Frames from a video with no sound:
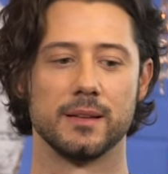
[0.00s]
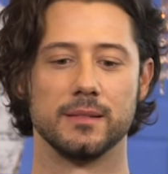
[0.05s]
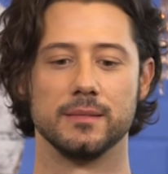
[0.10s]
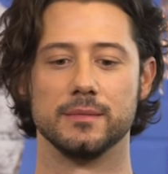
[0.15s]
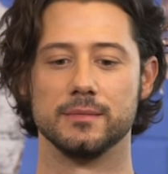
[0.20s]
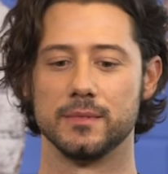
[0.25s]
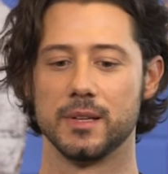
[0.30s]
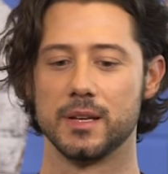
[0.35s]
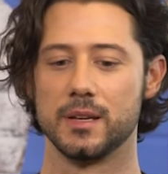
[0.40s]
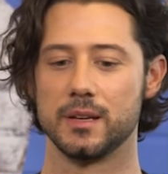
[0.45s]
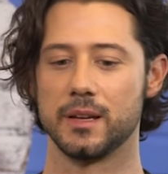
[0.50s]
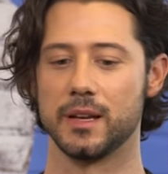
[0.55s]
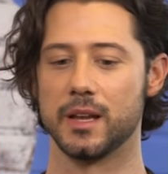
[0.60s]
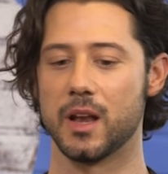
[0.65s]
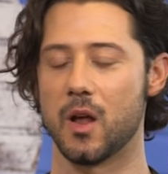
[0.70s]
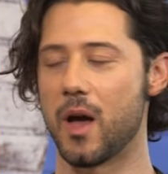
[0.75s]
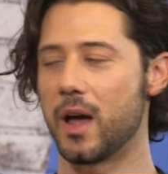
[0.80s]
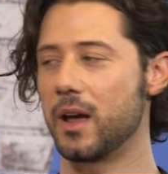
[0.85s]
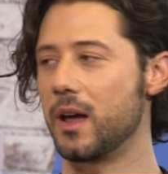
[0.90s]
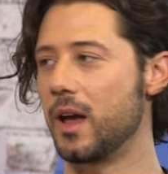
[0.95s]
And you
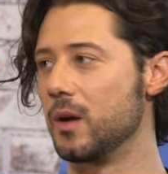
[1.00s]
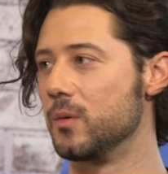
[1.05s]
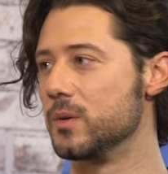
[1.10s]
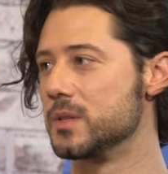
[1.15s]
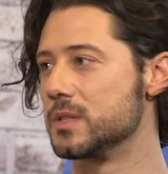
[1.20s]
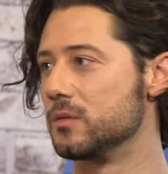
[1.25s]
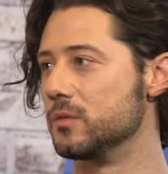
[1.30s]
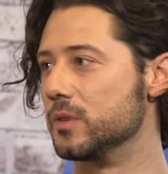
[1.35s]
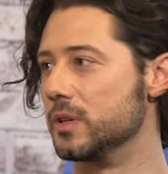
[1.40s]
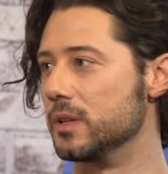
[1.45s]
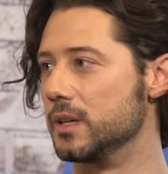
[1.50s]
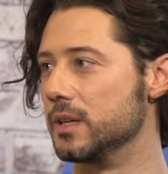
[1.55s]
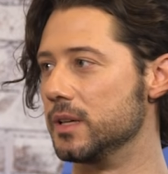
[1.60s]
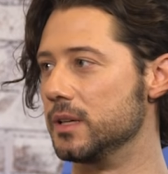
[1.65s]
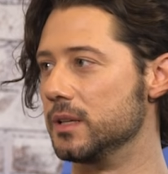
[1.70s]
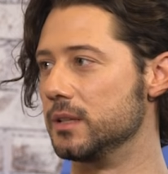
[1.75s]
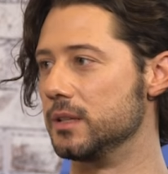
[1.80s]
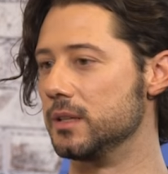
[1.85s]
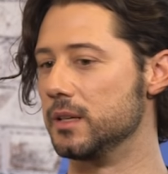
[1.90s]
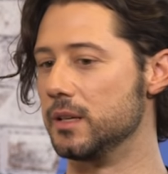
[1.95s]
know, I, I was a
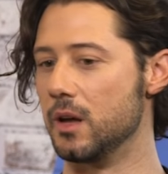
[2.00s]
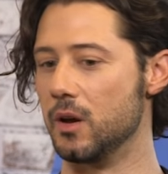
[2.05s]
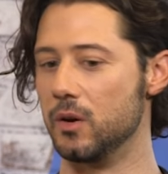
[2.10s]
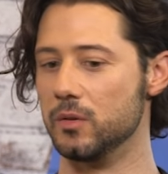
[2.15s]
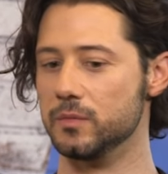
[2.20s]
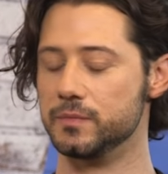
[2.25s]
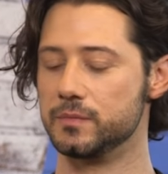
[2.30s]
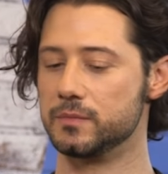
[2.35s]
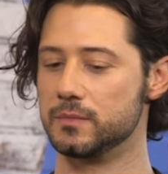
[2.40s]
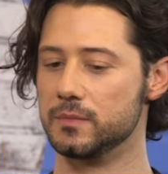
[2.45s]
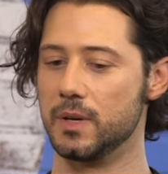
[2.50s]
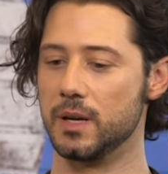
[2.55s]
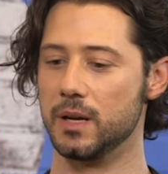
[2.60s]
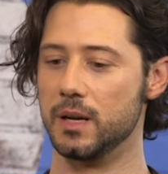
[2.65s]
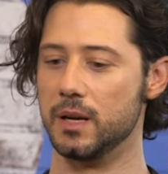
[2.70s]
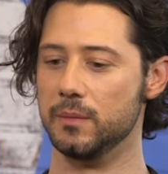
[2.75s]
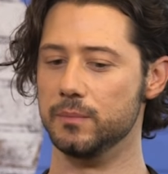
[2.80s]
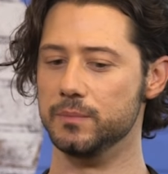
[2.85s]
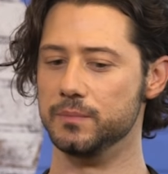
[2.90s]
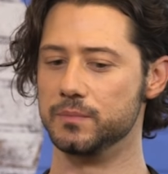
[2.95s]
really you know
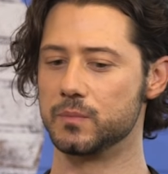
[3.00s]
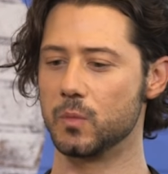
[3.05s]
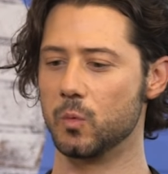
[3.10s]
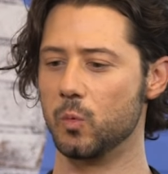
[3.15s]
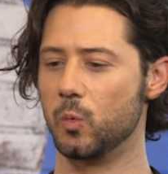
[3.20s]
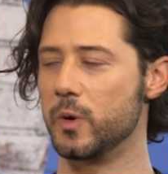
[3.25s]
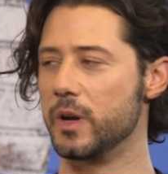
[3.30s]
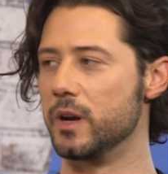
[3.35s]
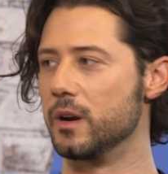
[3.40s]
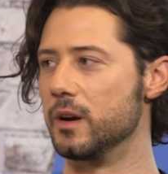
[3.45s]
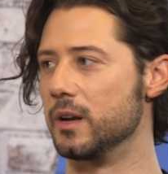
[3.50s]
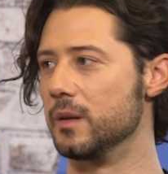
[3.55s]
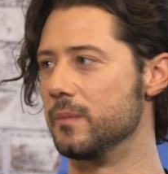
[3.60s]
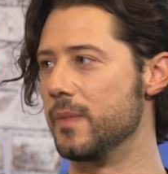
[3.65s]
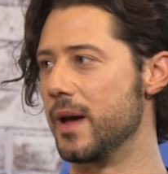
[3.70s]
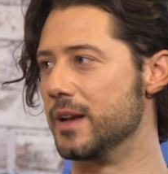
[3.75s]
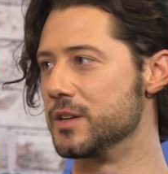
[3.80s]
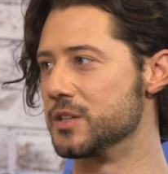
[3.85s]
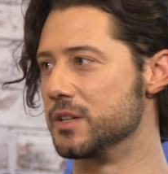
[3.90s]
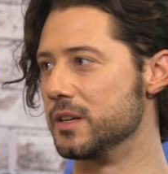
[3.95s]
um, weird,
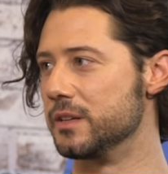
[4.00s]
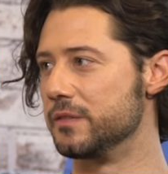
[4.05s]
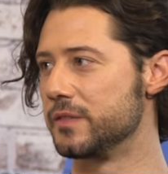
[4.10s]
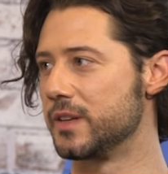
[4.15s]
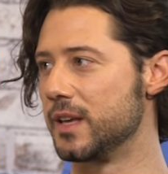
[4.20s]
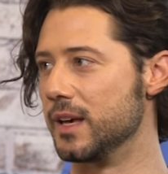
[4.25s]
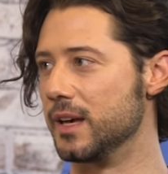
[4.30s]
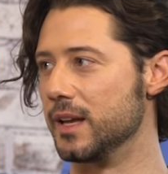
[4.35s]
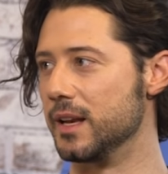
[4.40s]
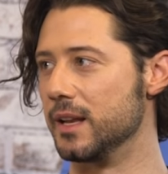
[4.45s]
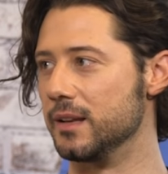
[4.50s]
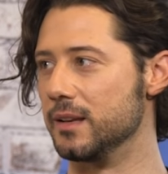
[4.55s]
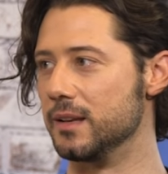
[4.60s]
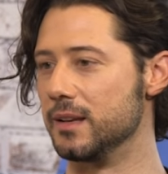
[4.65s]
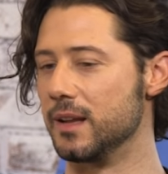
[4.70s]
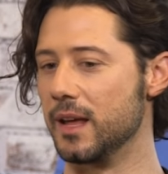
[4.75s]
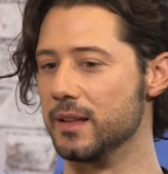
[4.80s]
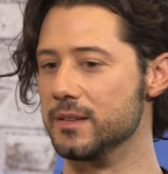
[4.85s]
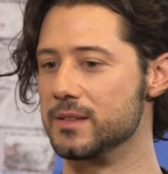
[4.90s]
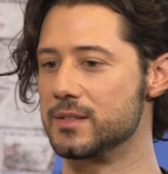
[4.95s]
imaginative kid, and
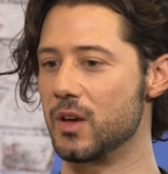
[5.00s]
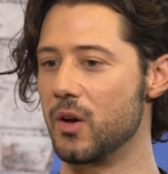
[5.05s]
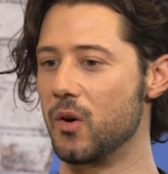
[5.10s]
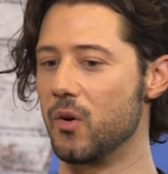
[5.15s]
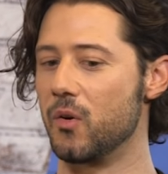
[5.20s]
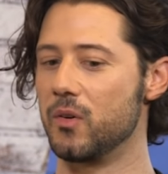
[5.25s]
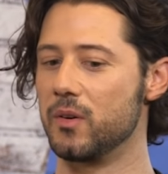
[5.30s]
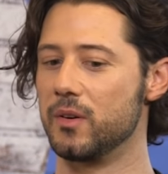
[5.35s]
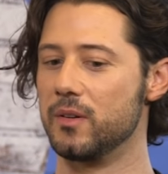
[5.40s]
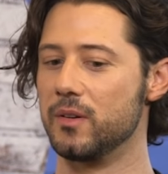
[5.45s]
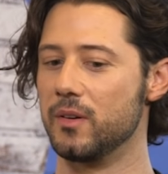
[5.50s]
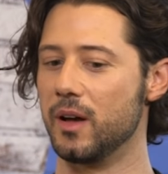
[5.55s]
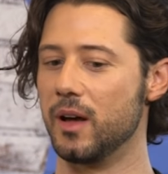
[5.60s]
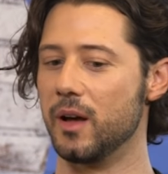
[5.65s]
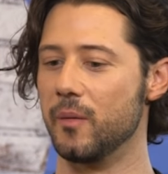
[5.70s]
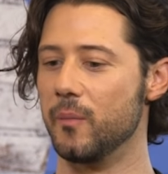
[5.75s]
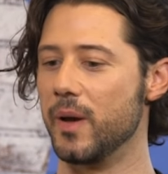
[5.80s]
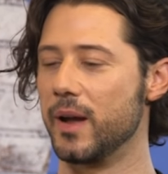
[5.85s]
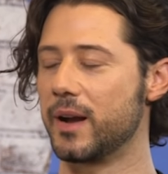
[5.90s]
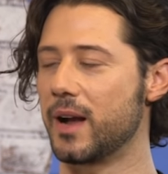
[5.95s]
and so
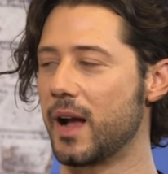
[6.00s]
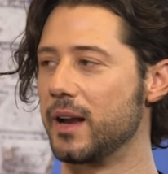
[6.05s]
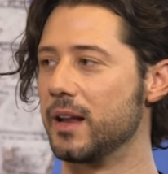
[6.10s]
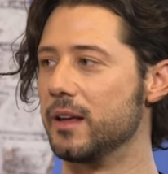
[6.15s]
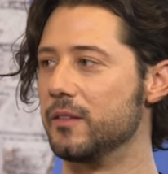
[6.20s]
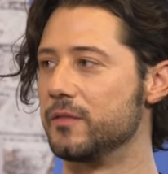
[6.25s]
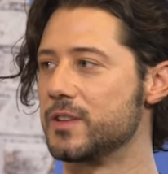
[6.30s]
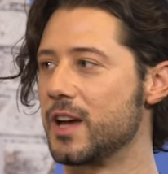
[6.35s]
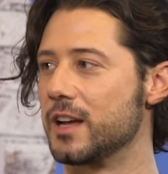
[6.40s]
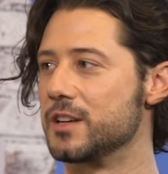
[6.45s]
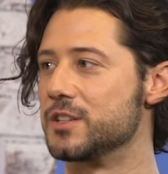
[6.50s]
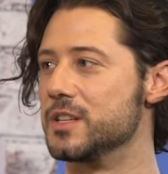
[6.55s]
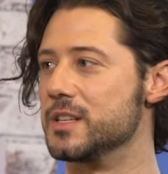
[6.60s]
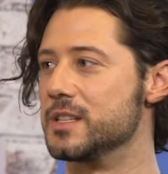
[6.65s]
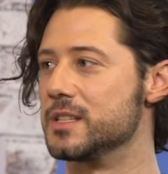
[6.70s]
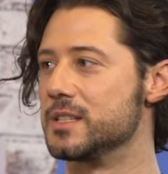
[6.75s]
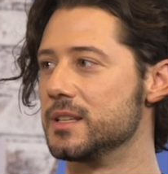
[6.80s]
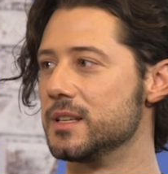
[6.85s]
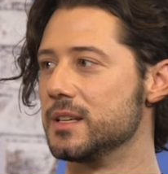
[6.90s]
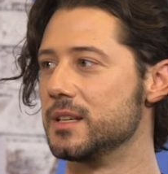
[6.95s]
um, it kind of
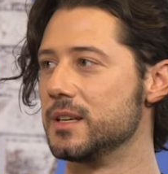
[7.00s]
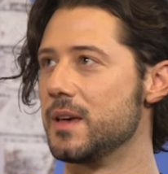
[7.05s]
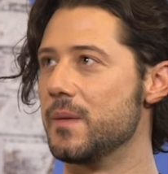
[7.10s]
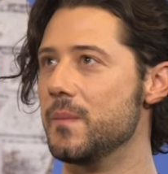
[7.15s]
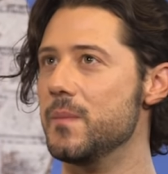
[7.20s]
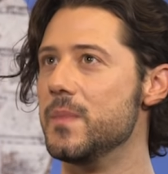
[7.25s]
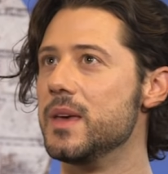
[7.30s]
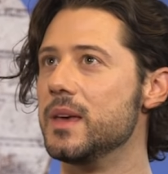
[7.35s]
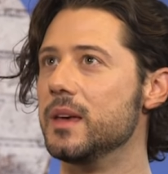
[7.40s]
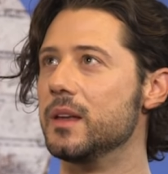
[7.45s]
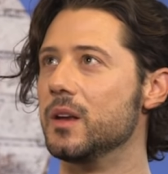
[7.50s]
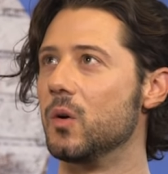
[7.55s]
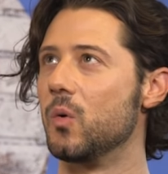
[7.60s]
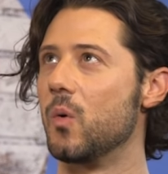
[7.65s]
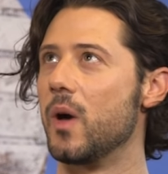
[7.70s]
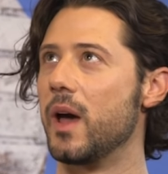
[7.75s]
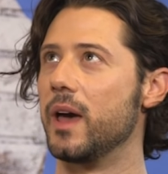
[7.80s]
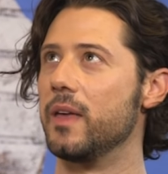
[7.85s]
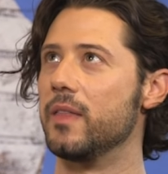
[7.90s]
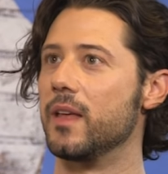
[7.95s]
touches me in a
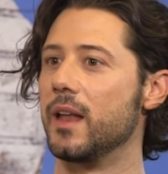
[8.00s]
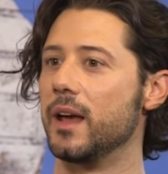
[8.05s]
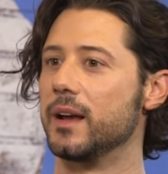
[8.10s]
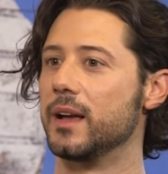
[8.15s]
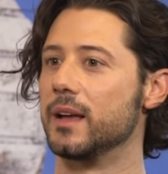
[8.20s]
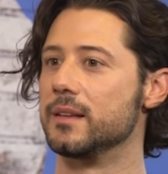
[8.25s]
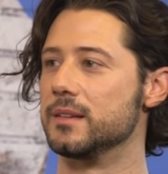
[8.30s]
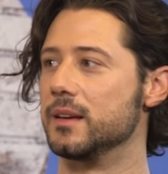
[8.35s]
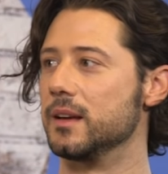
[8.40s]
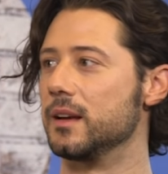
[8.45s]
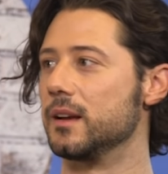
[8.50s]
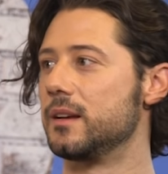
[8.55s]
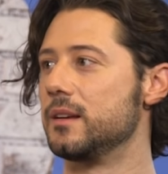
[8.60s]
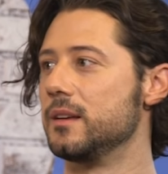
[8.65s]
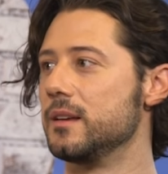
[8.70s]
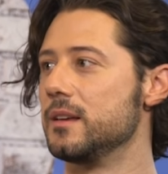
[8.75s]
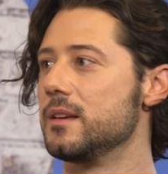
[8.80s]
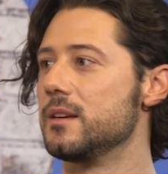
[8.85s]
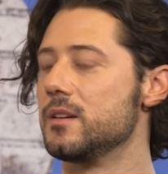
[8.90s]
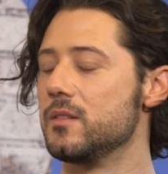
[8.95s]
way that I get to
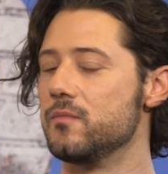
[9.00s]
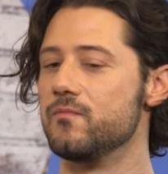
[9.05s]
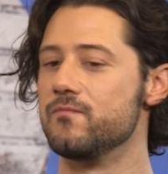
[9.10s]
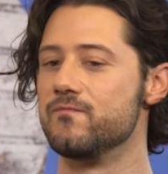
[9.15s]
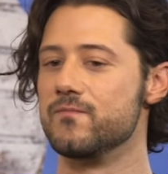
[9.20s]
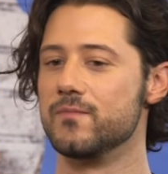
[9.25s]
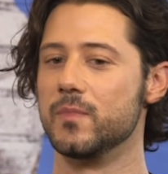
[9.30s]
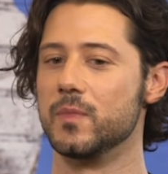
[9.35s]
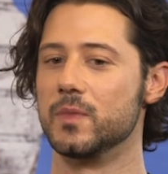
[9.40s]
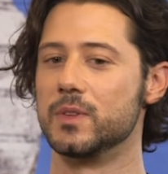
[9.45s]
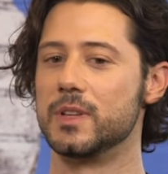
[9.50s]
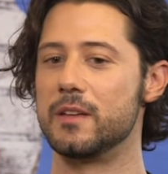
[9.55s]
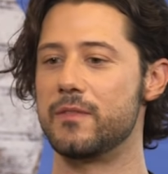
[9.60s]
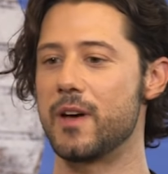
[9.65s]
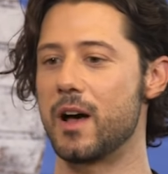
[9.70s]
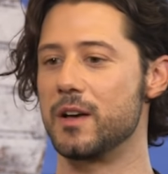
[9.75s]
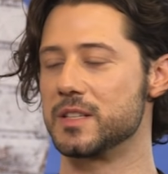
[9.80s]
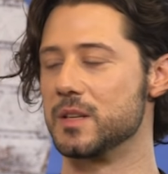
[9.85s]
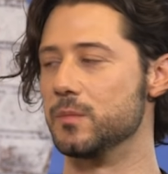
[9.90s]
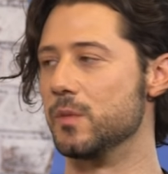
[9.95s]
live
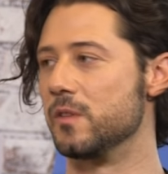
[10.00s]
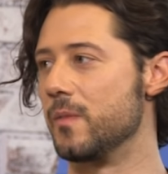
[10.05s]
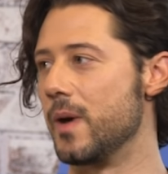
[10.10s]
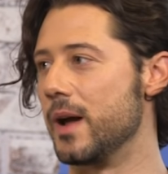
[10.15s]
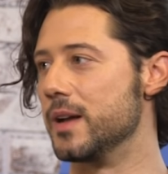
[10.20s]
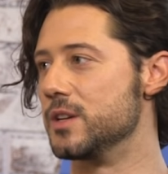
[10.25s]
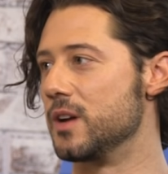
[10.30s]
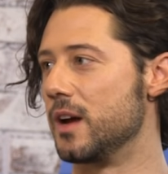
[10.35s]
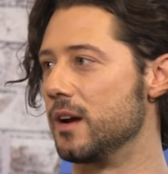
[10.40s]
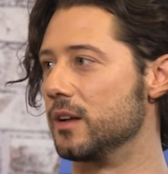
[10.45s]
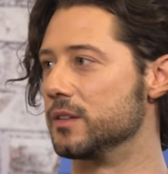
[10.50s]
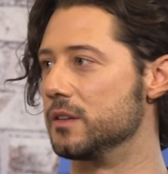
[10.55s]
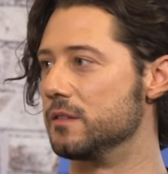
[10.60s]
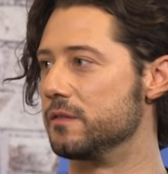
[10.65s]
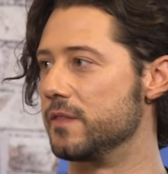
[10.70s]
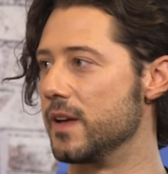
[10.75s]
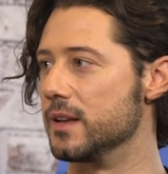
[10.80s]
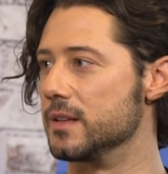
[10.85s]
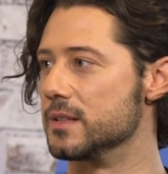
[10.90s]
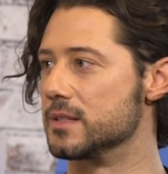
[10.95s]
out some of my childhood
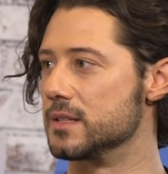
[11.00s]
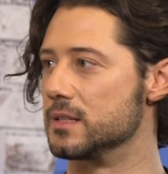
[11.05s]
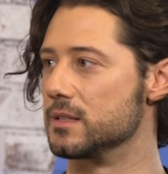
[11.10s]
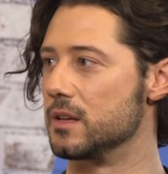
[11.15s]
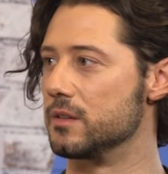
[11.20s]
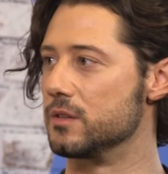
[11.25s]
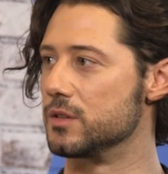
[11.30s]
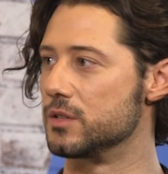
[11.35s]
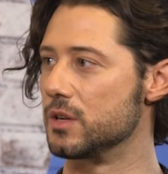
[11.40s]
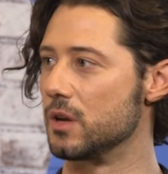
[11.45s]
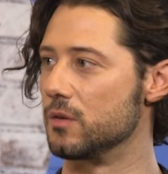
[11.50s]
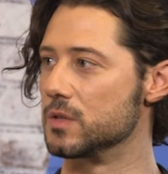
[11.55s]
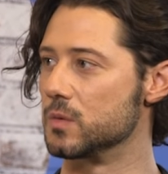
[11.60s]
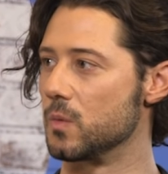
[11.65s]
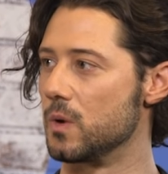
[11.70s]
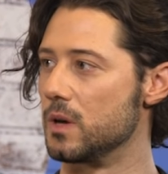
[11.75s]
fantasies on the show as